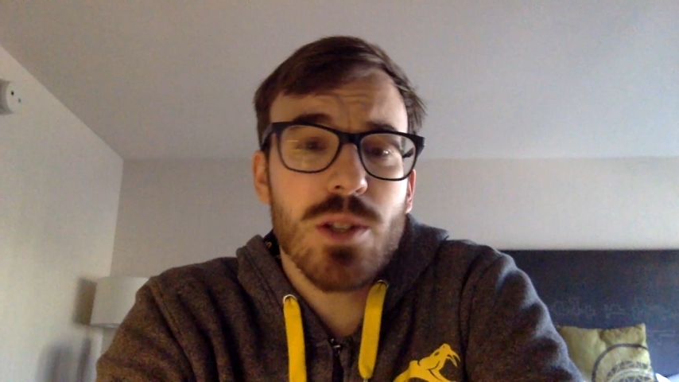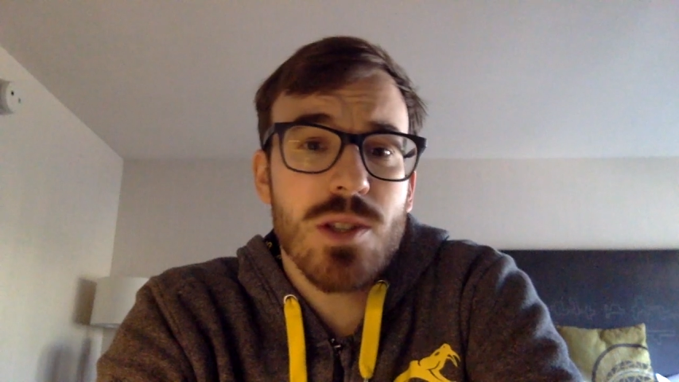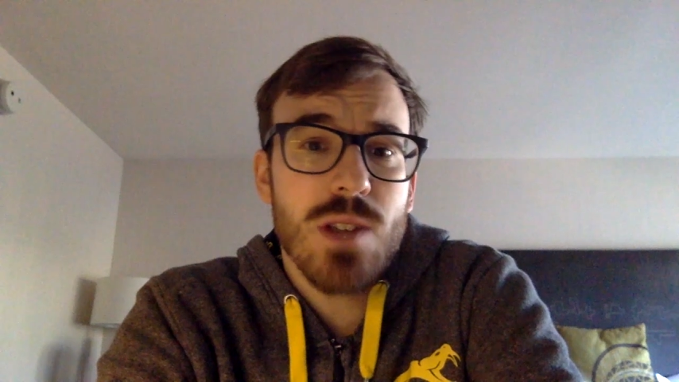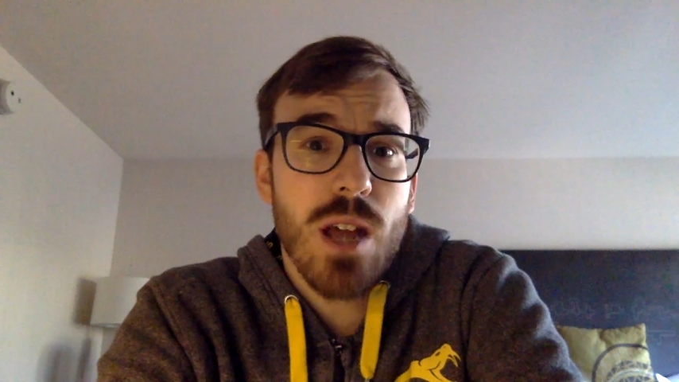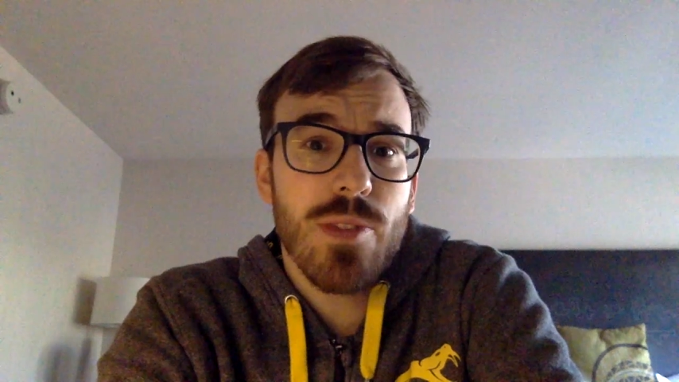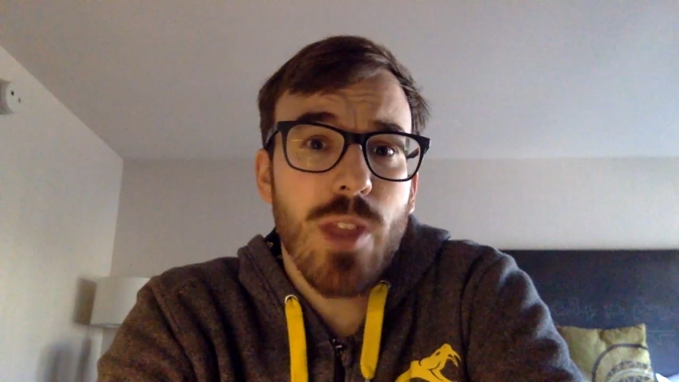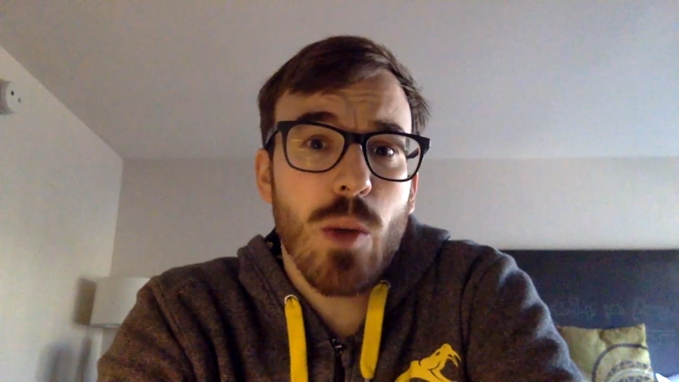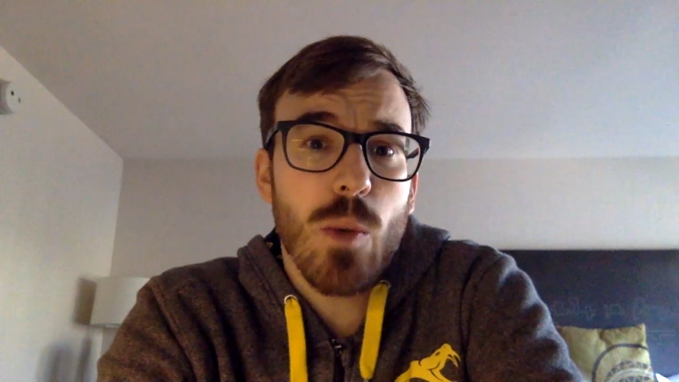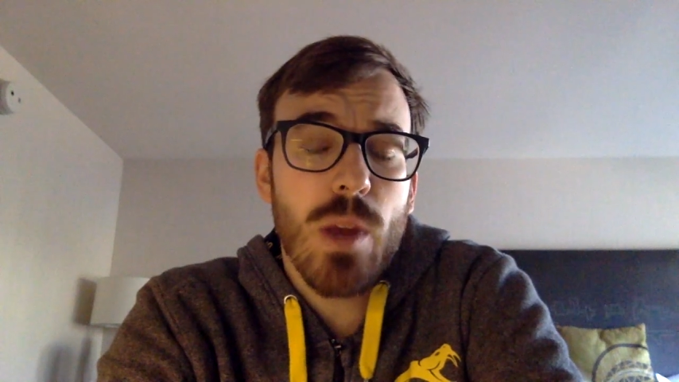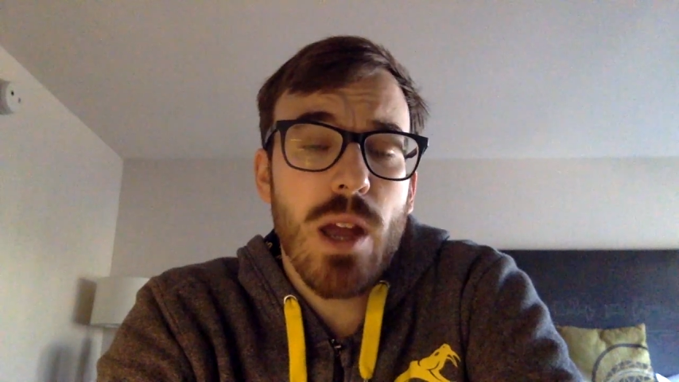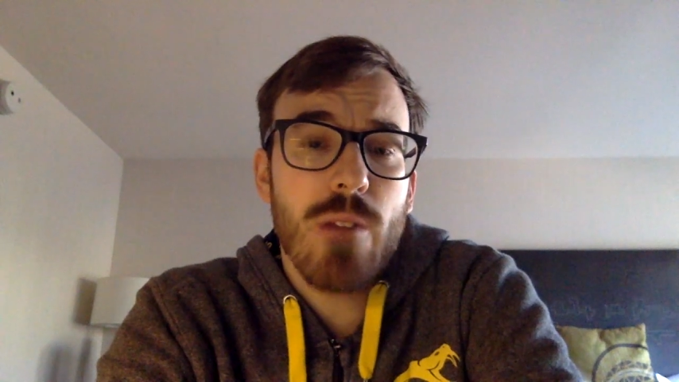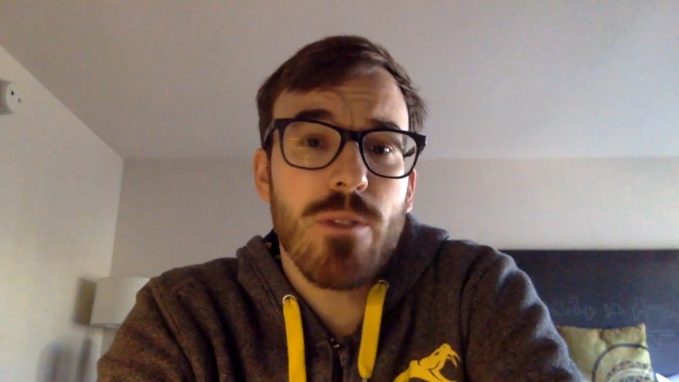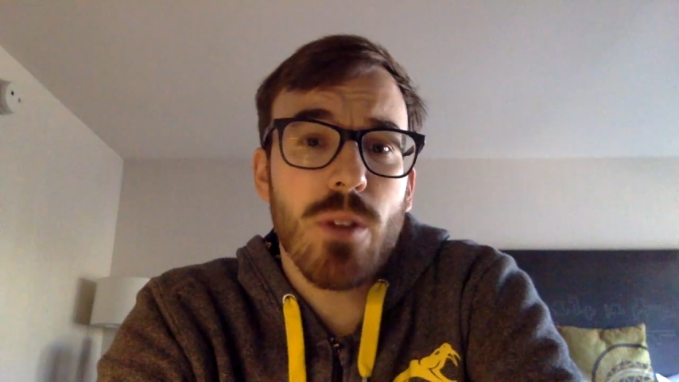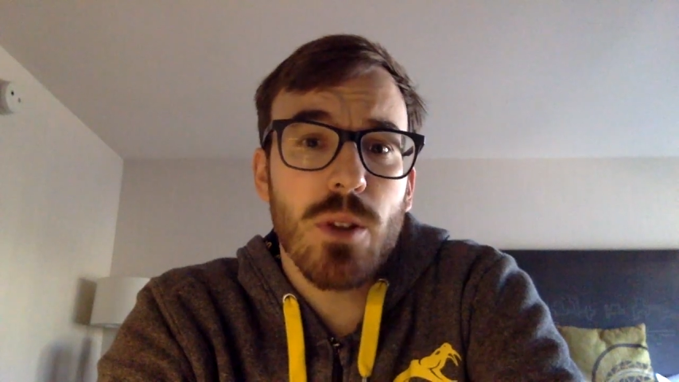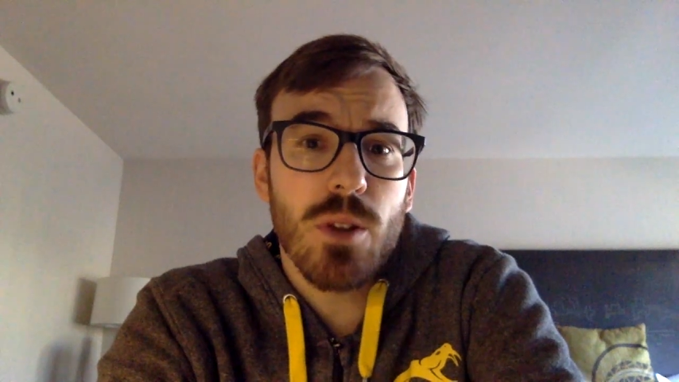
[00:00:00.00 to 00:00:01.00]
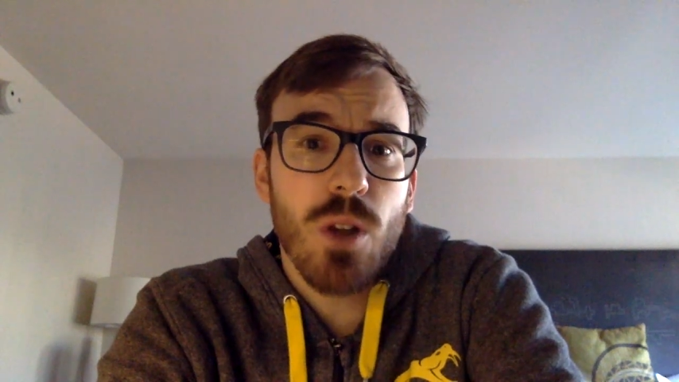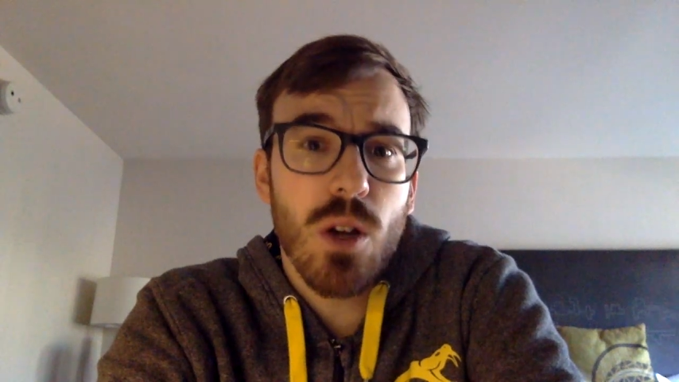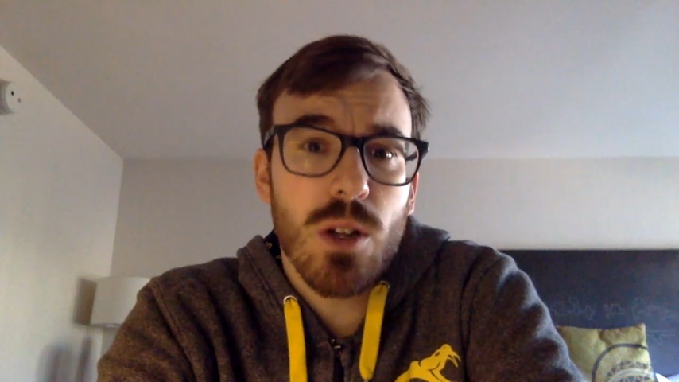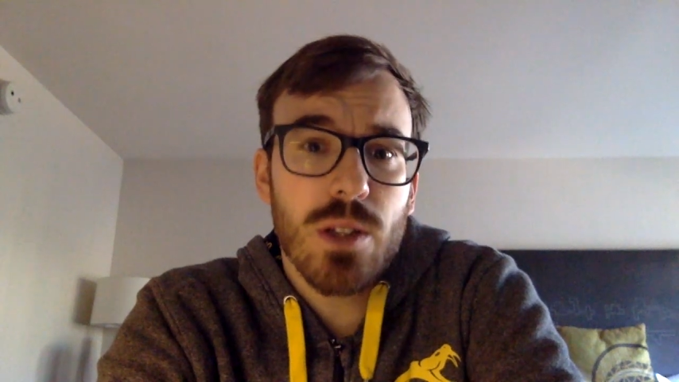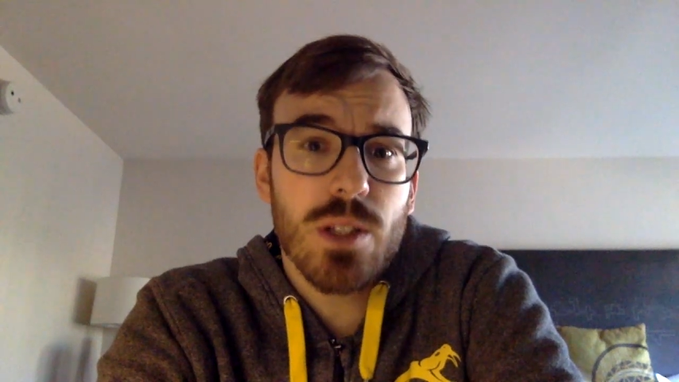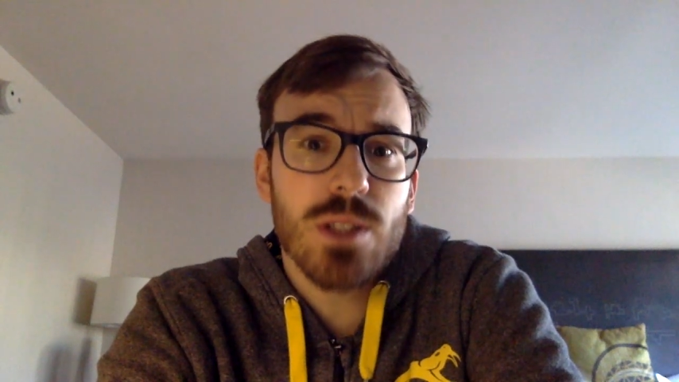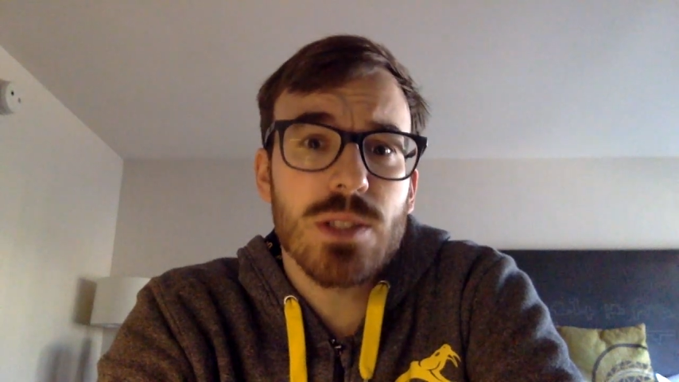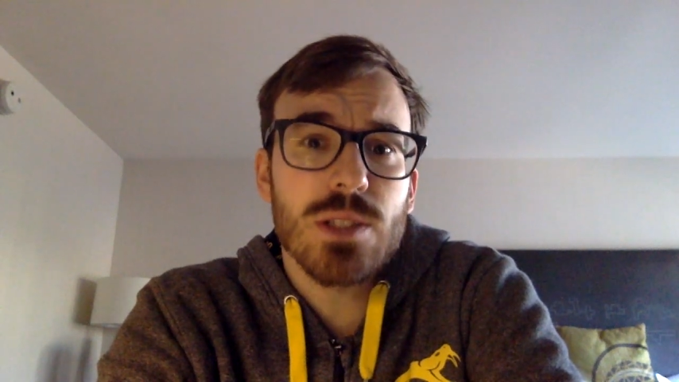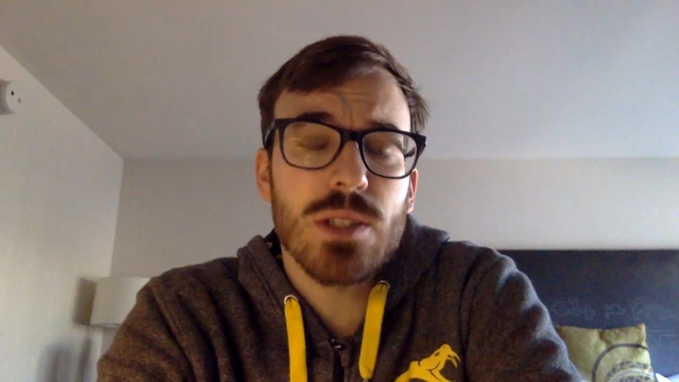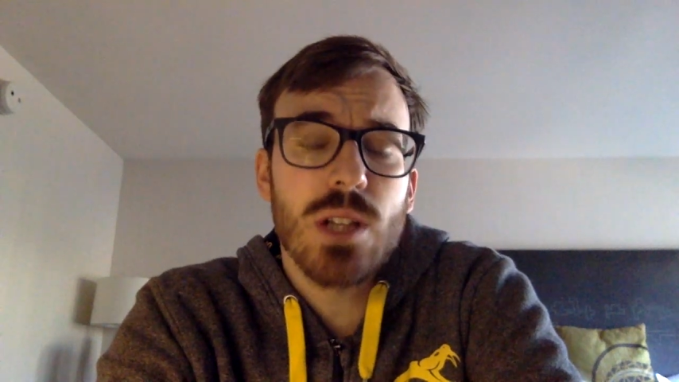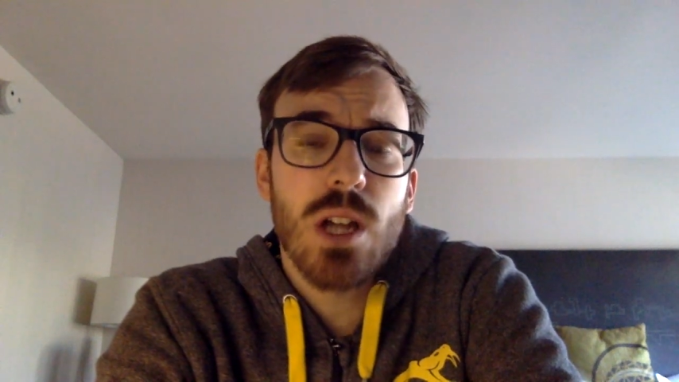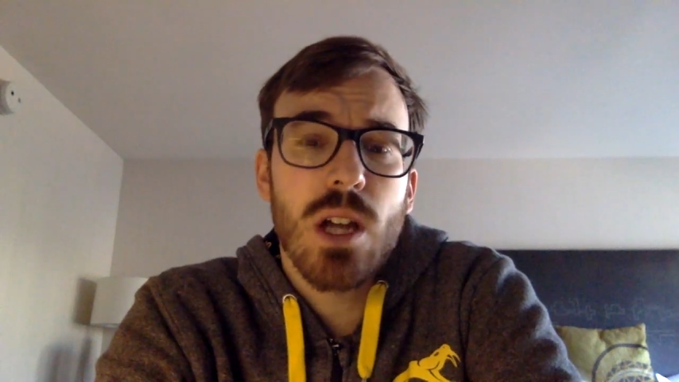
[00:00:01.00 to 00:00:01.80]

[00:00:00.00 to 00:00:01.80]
stat that we have the longest